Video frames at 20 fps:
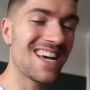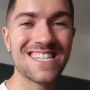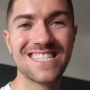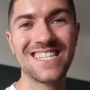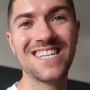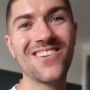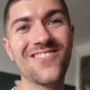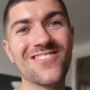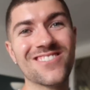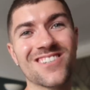
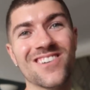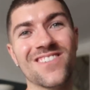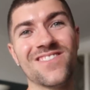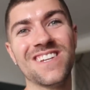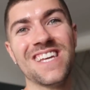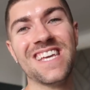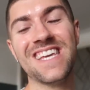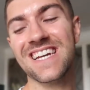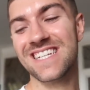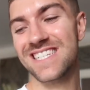yesterday was
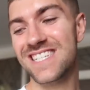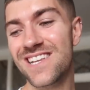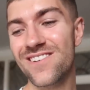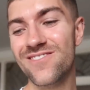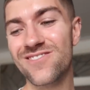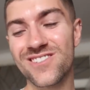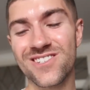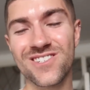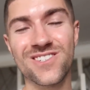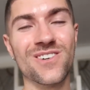lovely. Yesterday
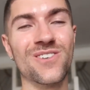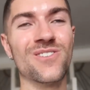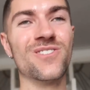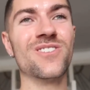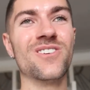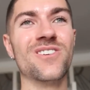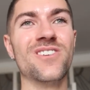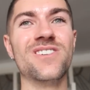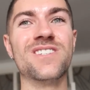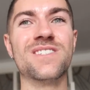was so
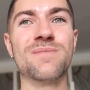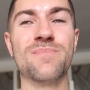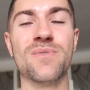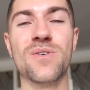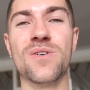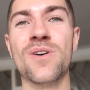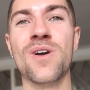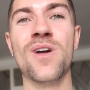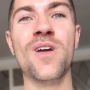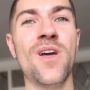good,
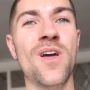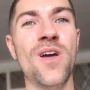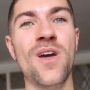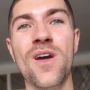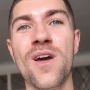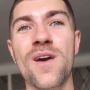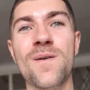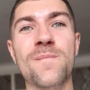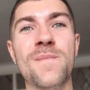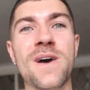but
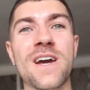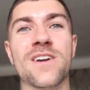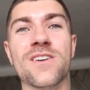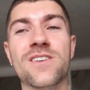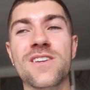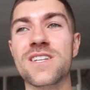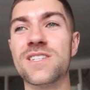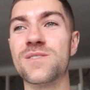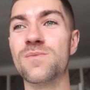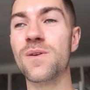my
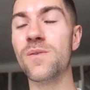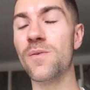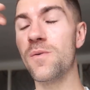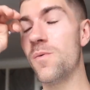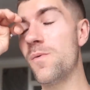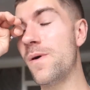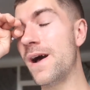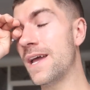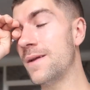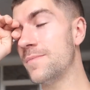goodness, we were
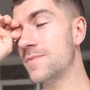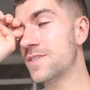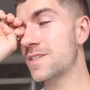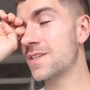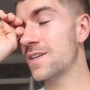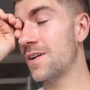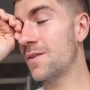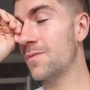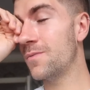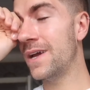
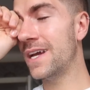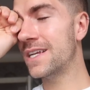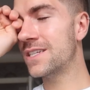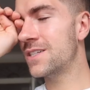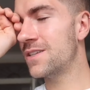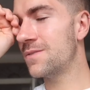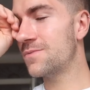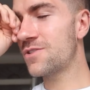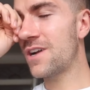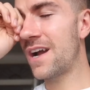wiped. We
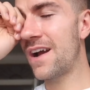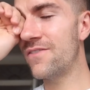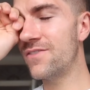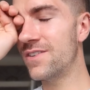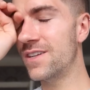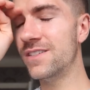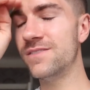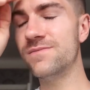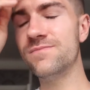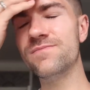ended up
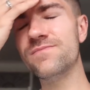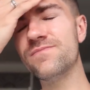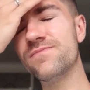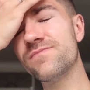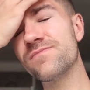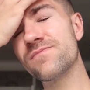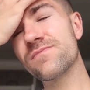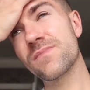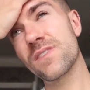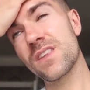traveling.
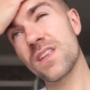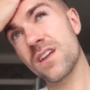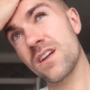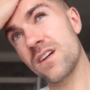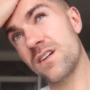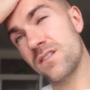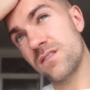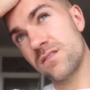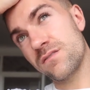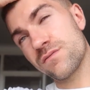
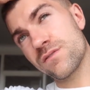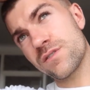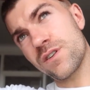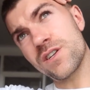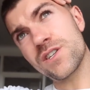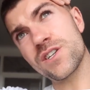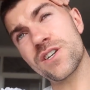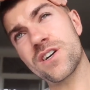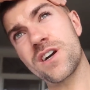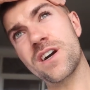
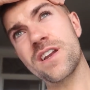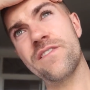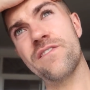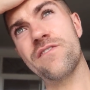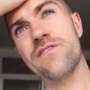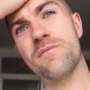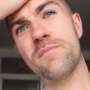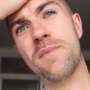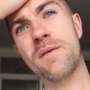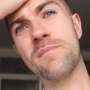Gosh, I can't
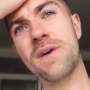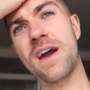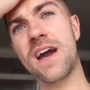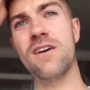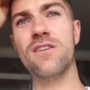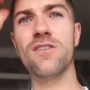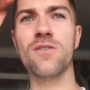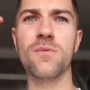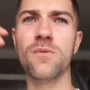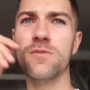even remember
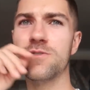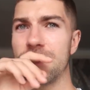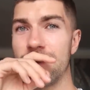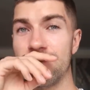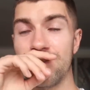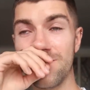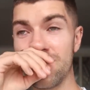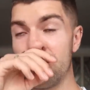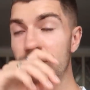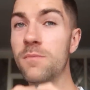how long we were
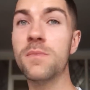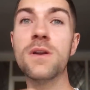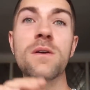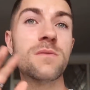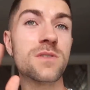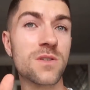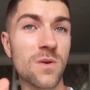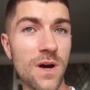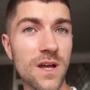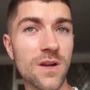traveling for, but it
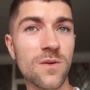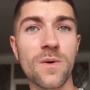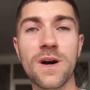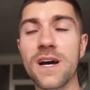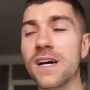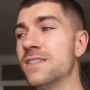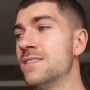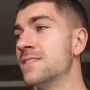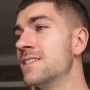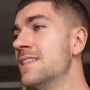was quite a
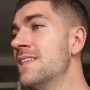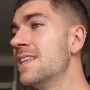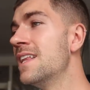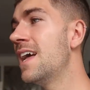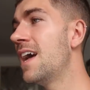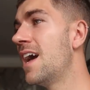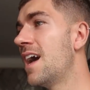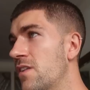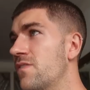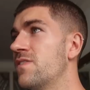while.
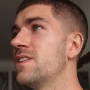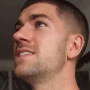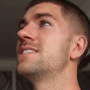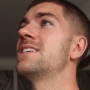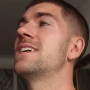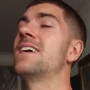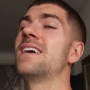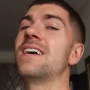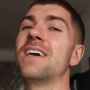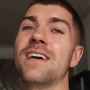A lovely
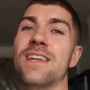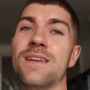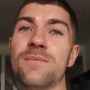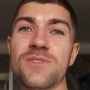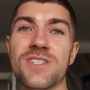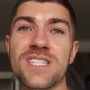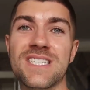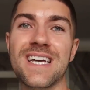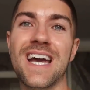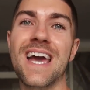day, and I'm
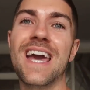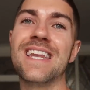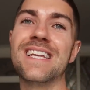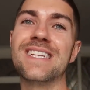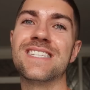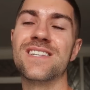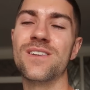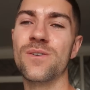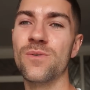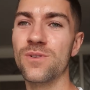just sat
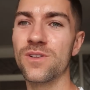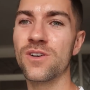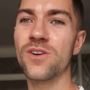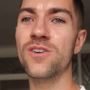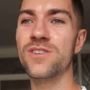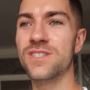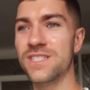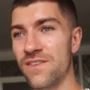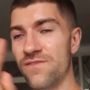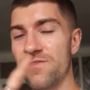editing all the
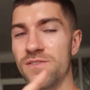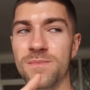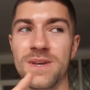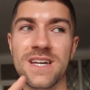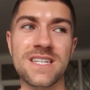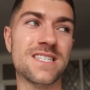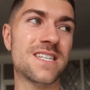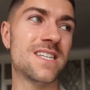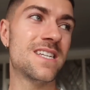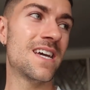content from
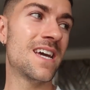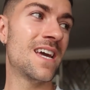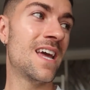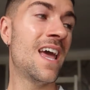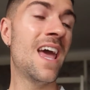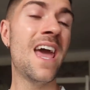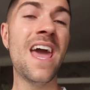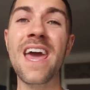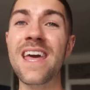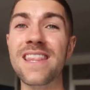yesterday.
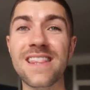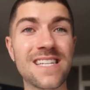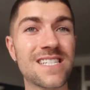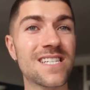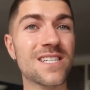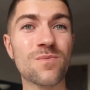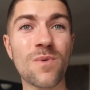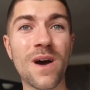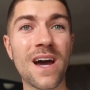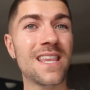This
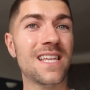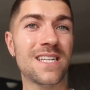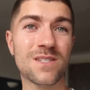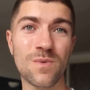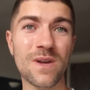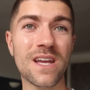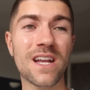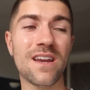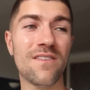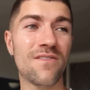is why these
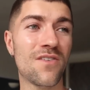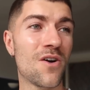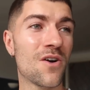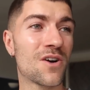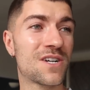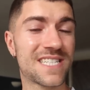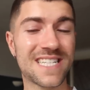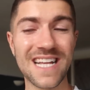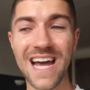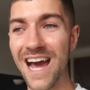weekly
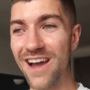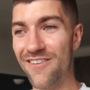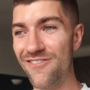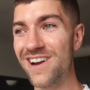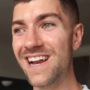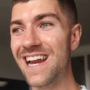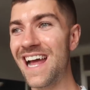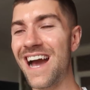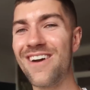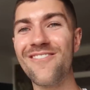vlogs,
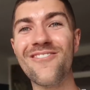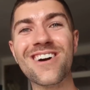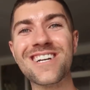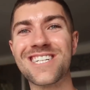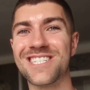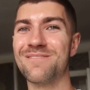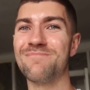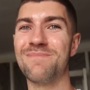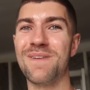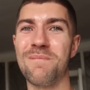I
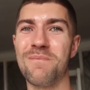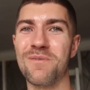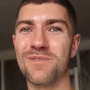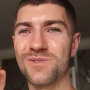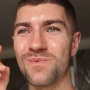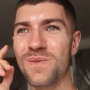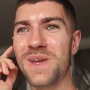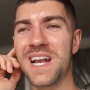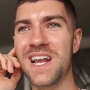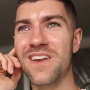watch some
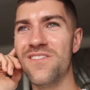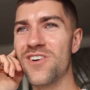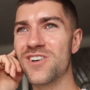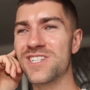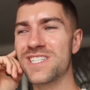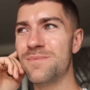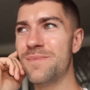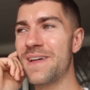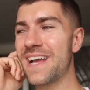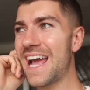people's weekly
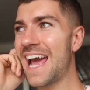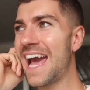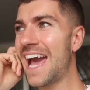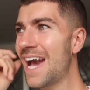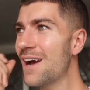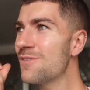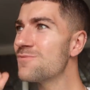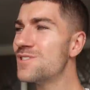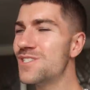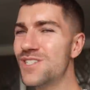vlogs, and I'm like,
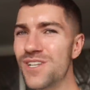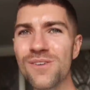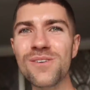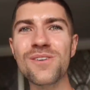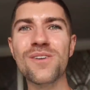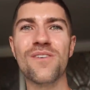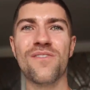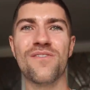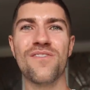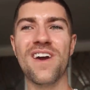how do
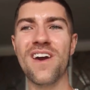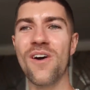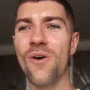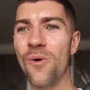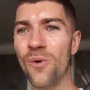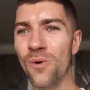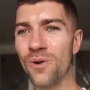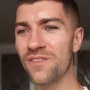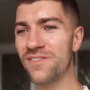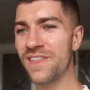you fit
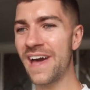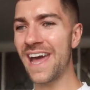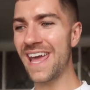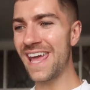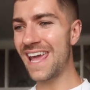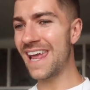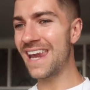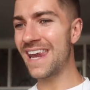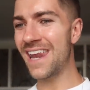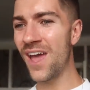all of that
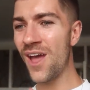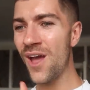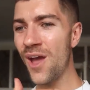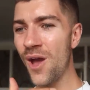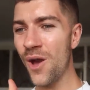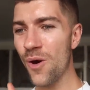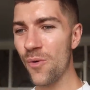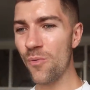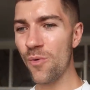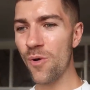in
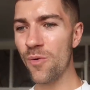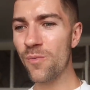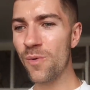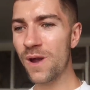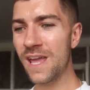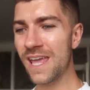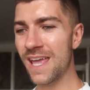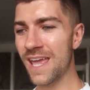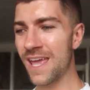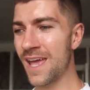one
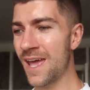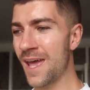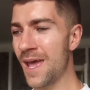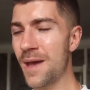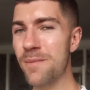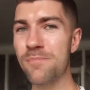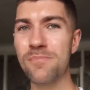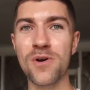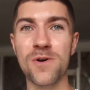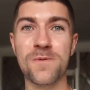week?
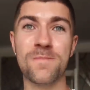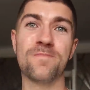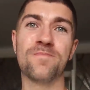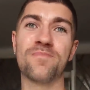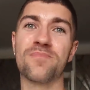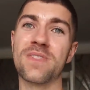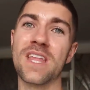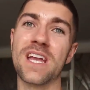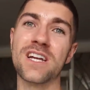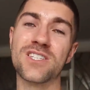But
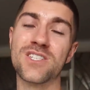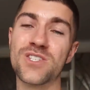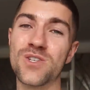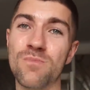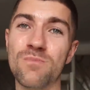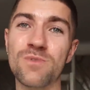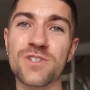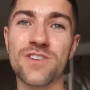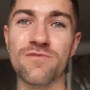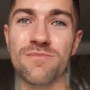
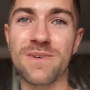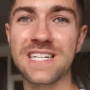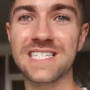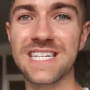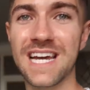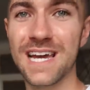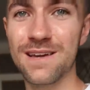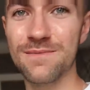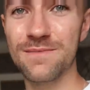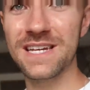so much of my
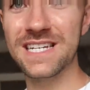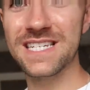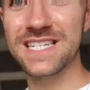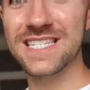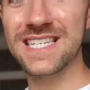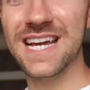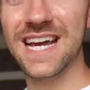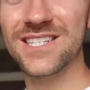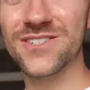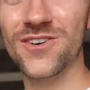time is
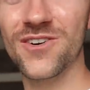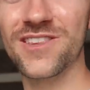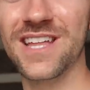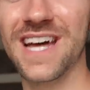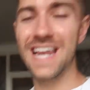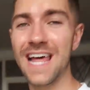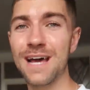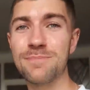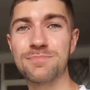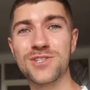sat on
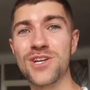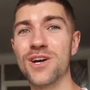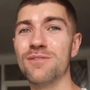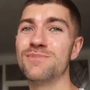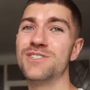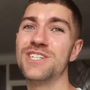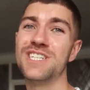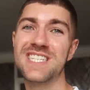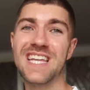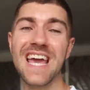
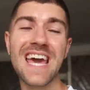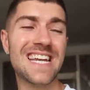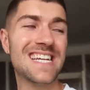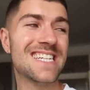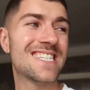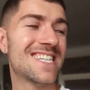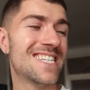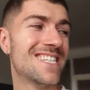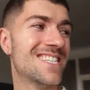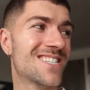laptop just
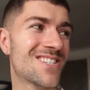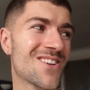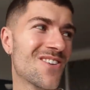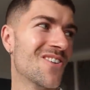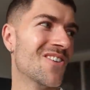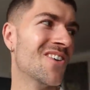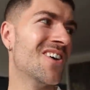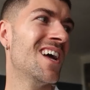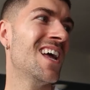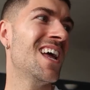editing,
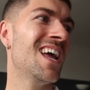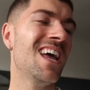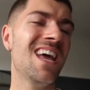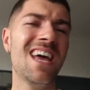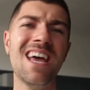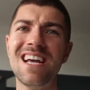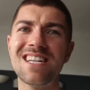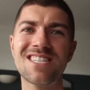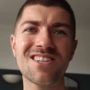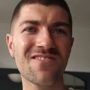so
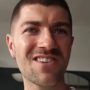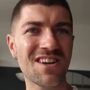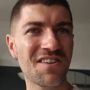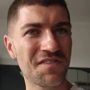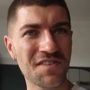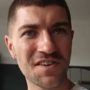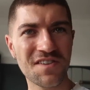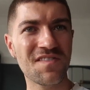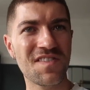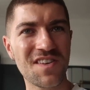it's not really
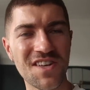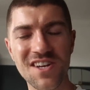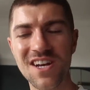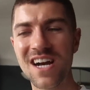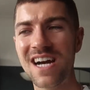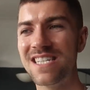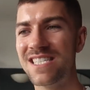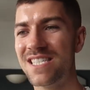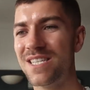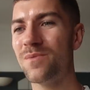fun for you
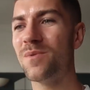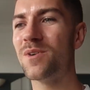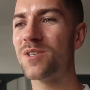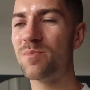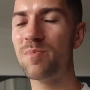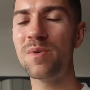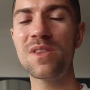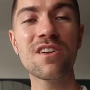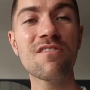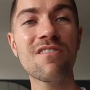guys to
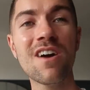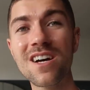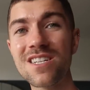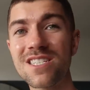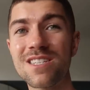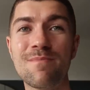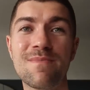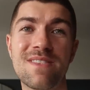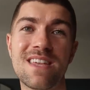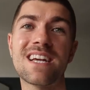watch, but there are
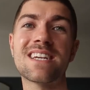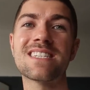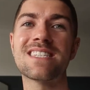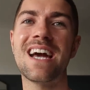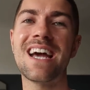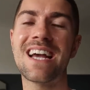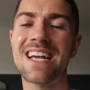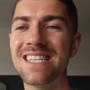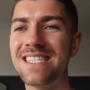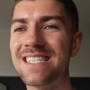some things
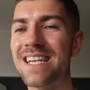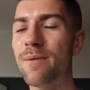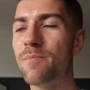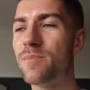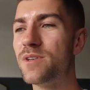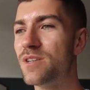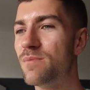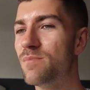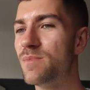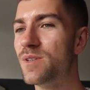that I can sandwich in